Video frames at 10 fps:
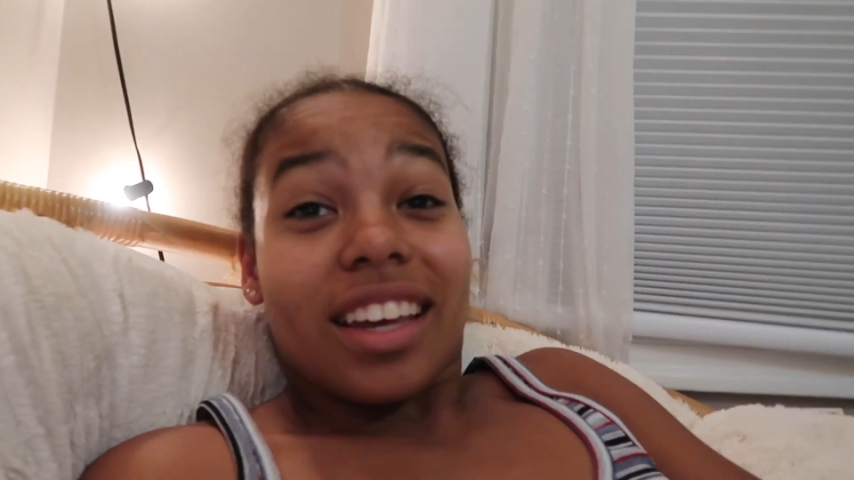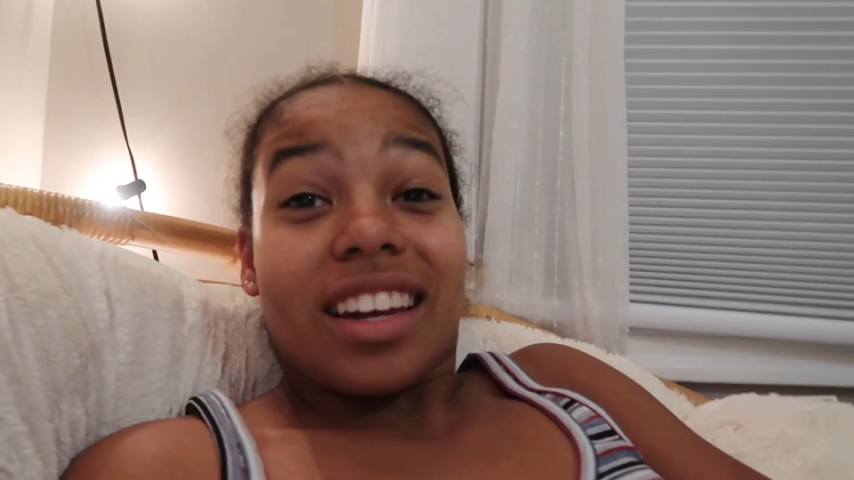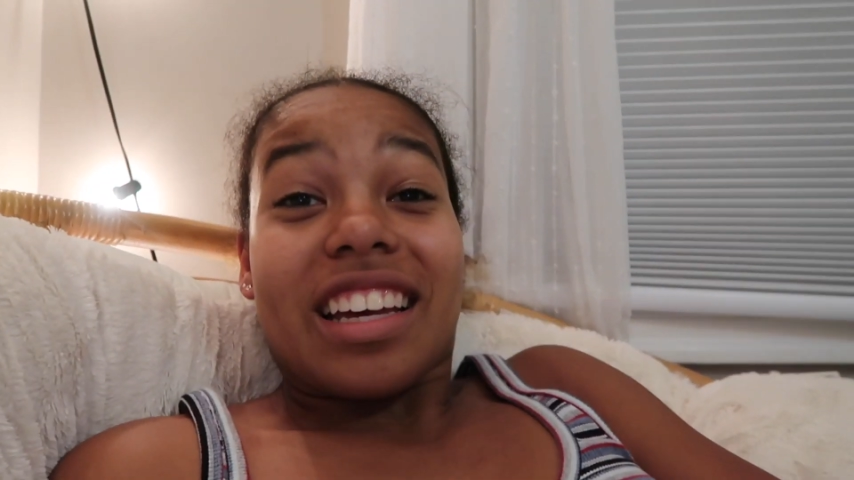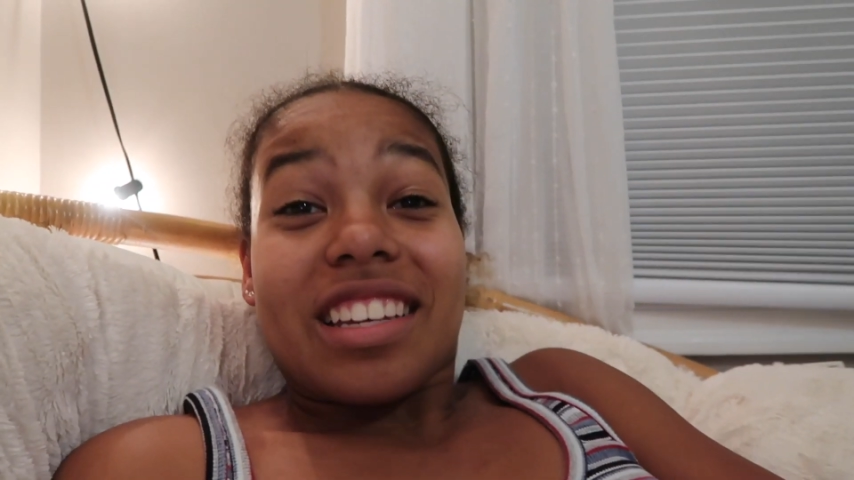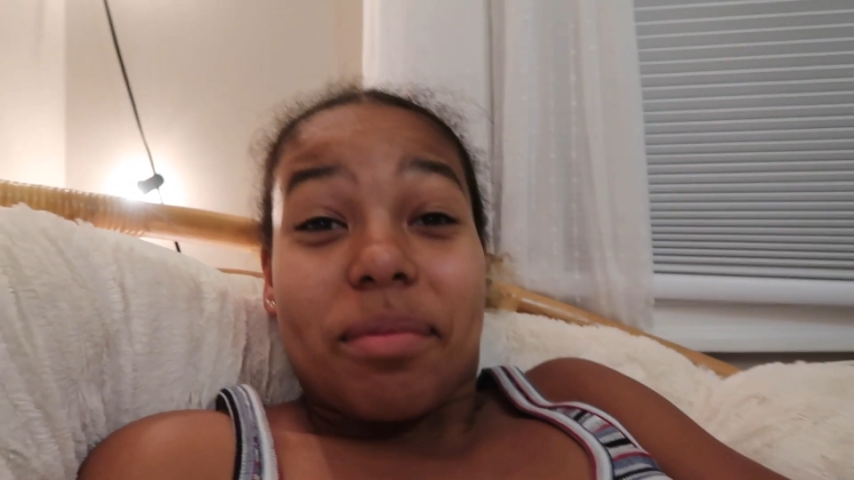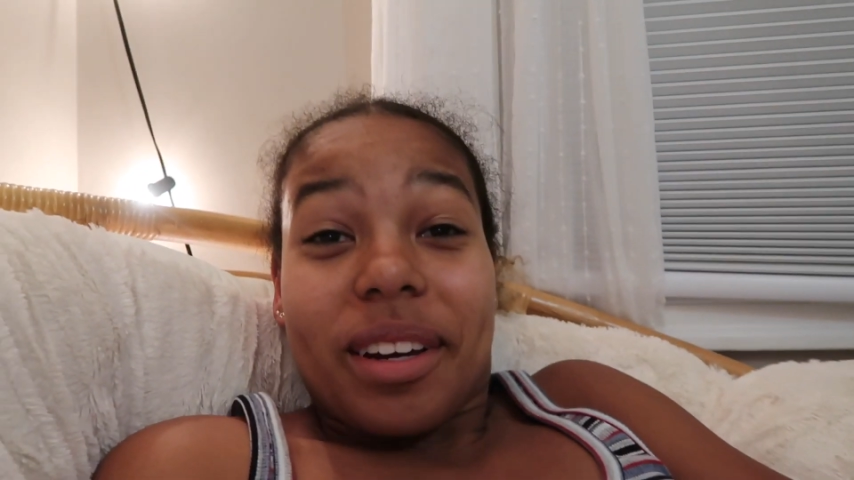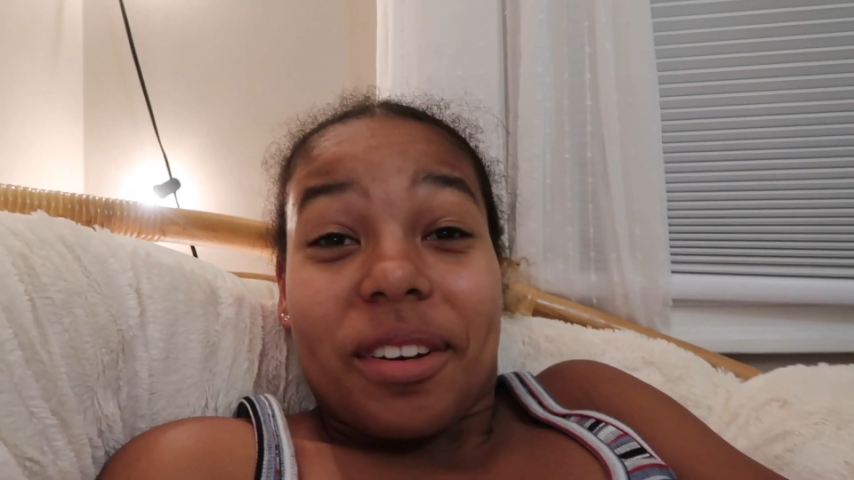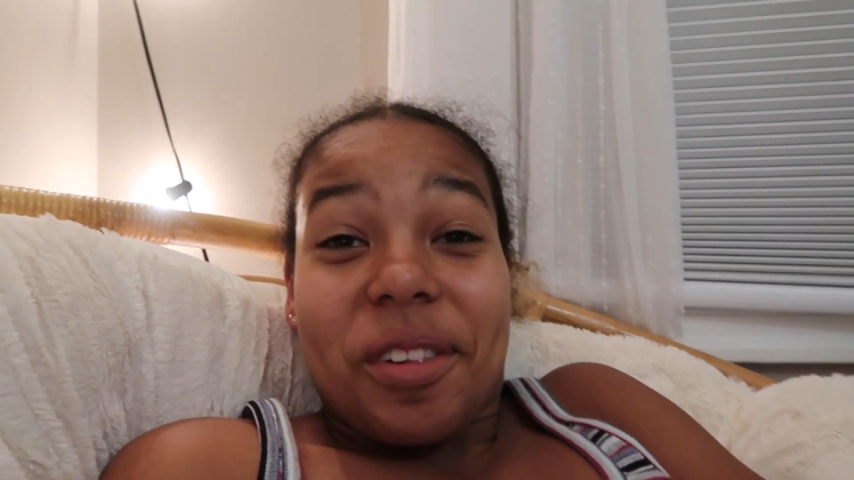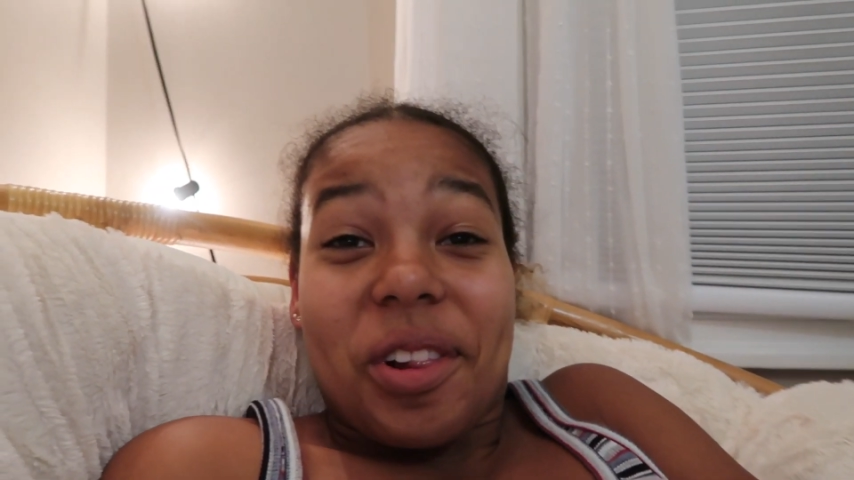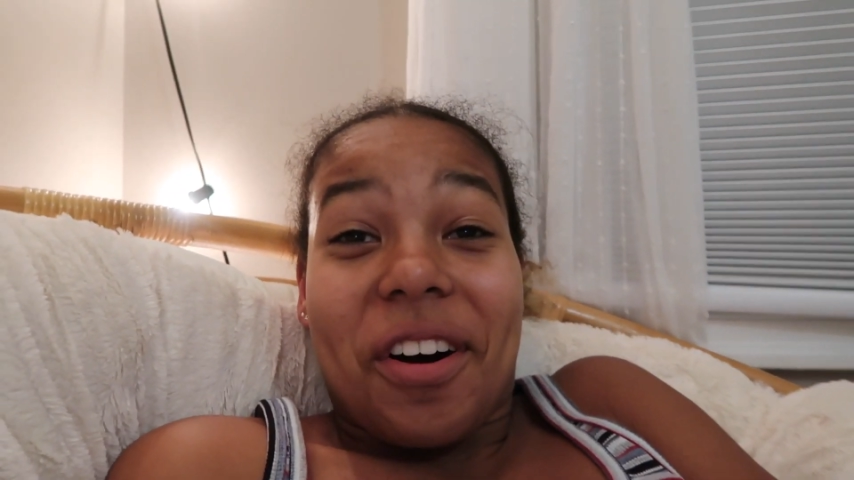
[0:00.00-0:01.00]
it has been
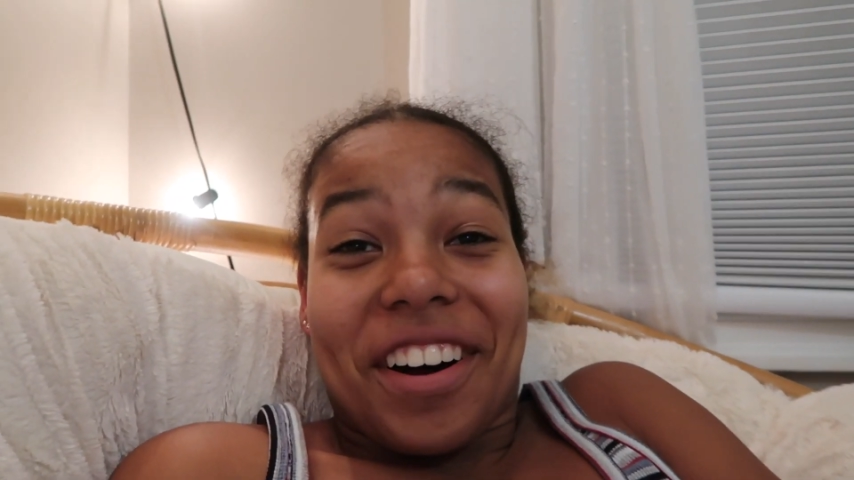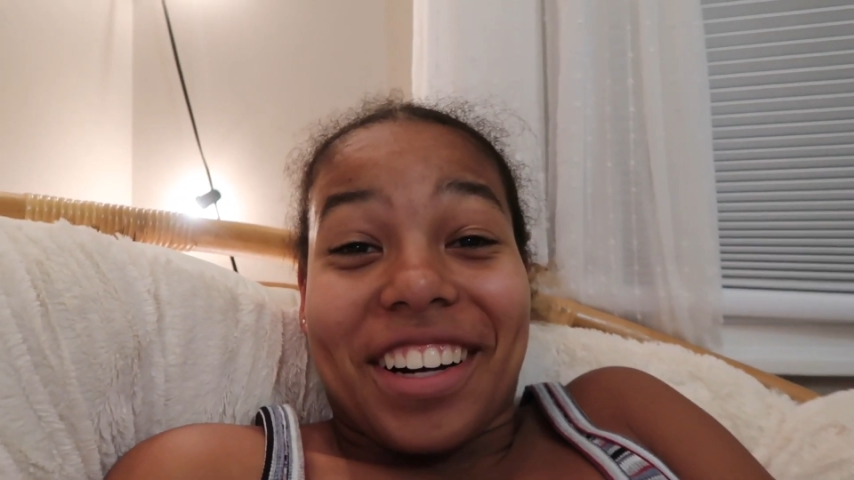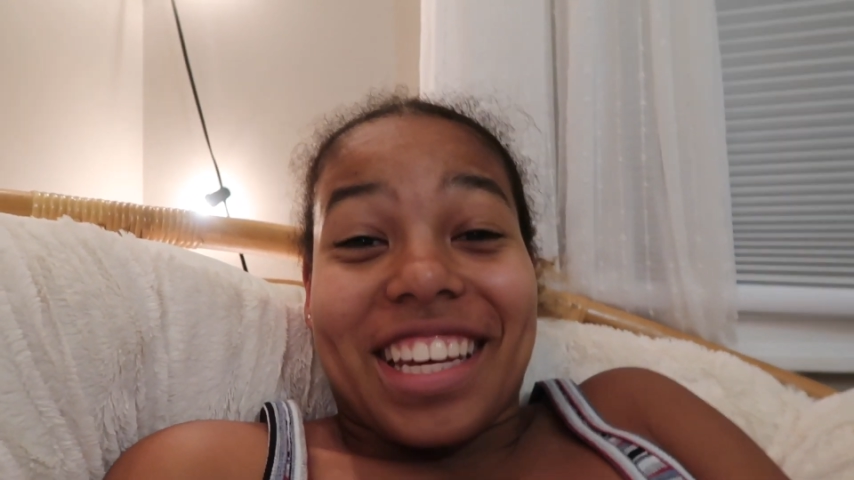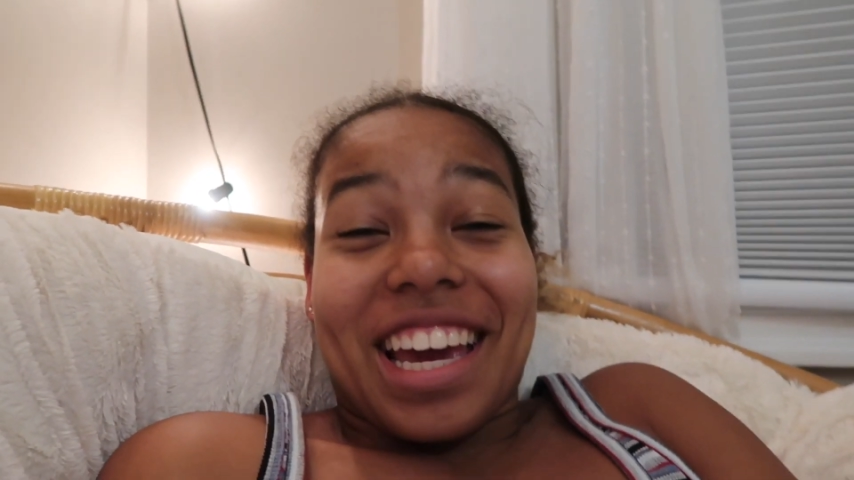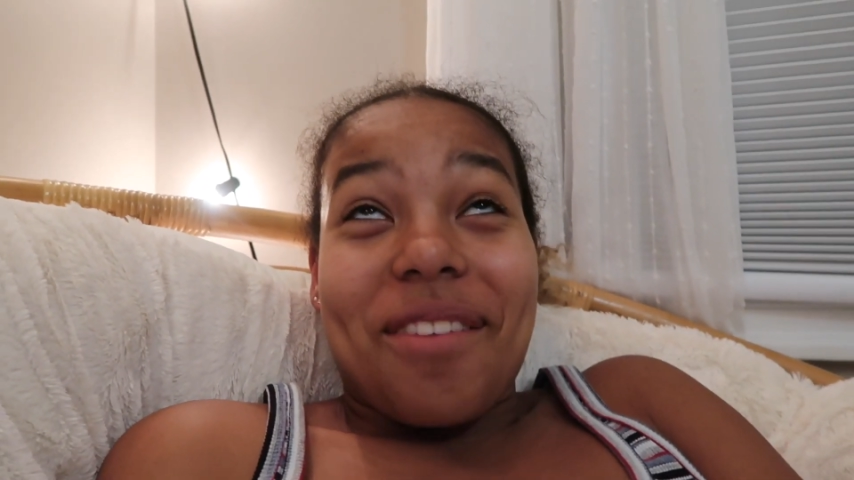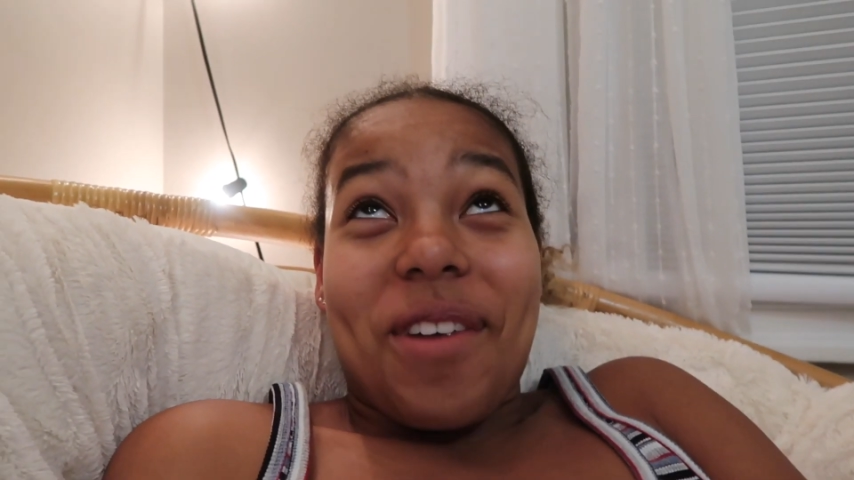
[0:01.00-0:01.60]
a long day.